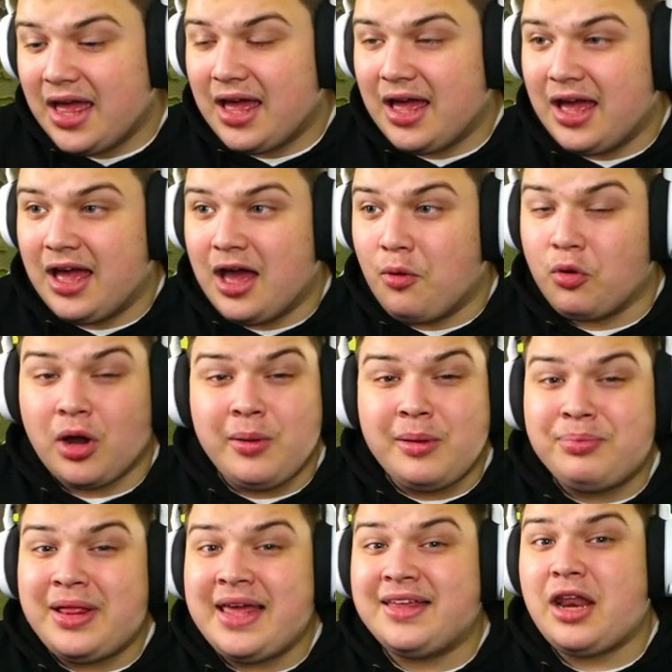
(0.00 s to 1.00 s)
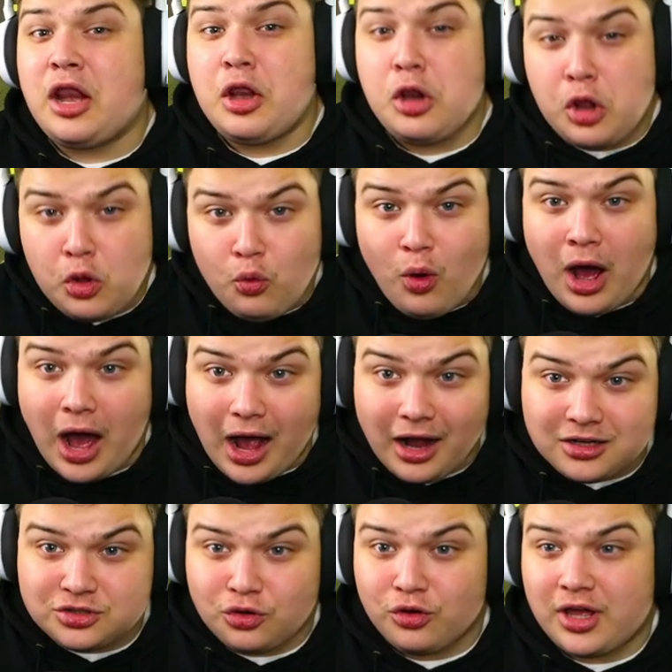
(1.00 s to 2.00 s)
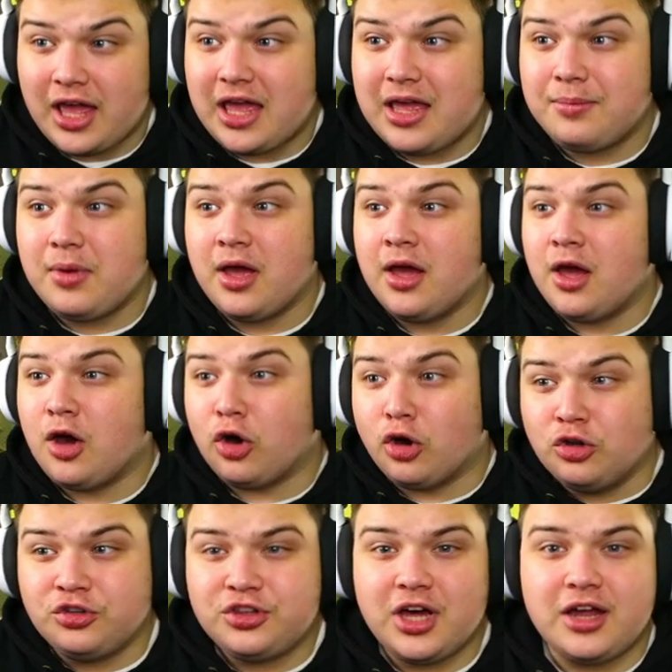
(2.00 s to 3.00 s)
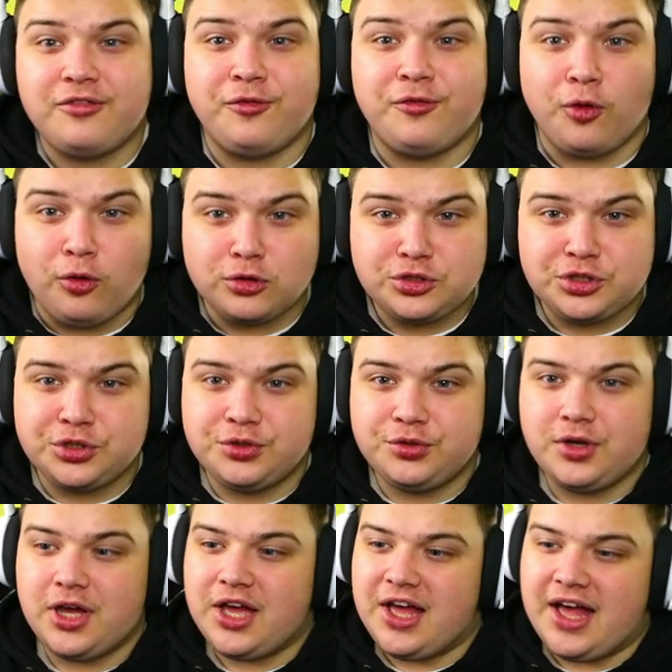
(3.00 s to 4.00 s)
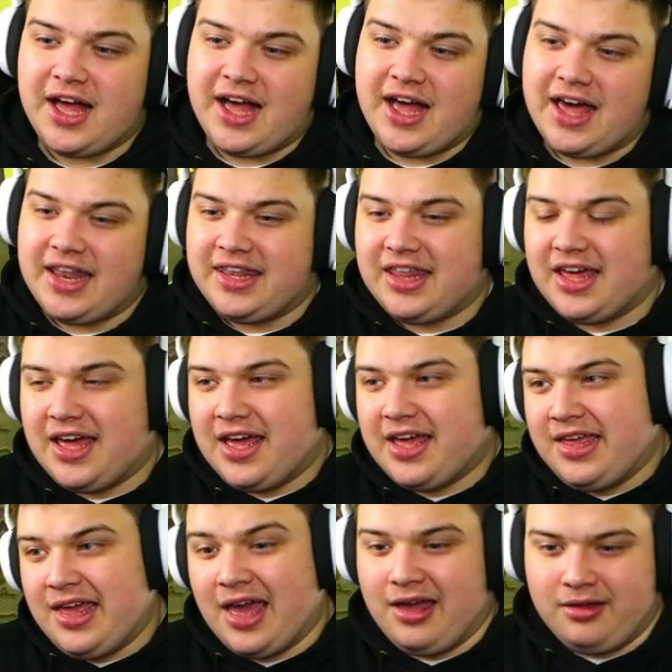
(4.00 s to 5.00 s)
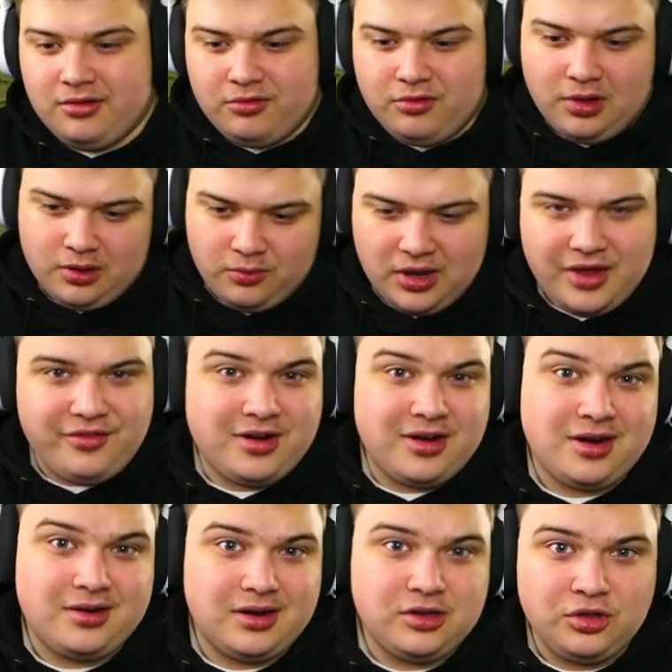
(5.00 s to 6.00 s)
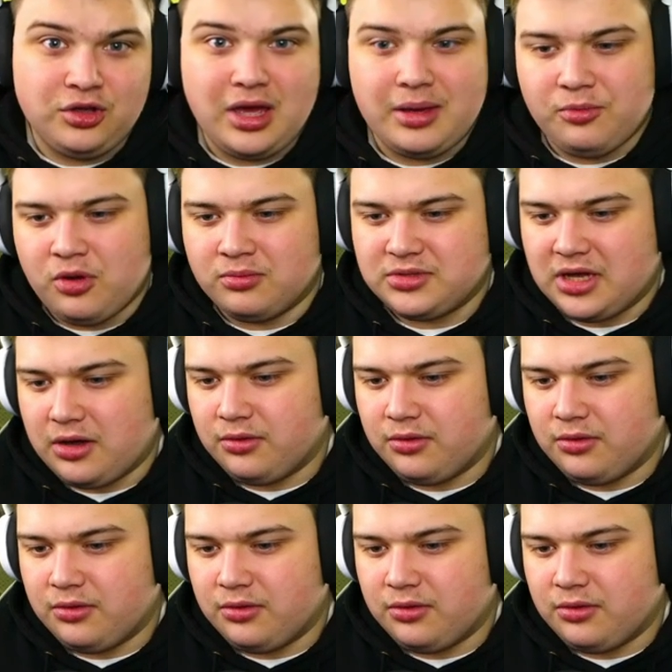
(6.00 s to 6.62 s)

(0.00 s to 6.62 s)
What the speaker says: We're going to be playing the new hacksaw game, Undead Fortune, and whenever a new game comes out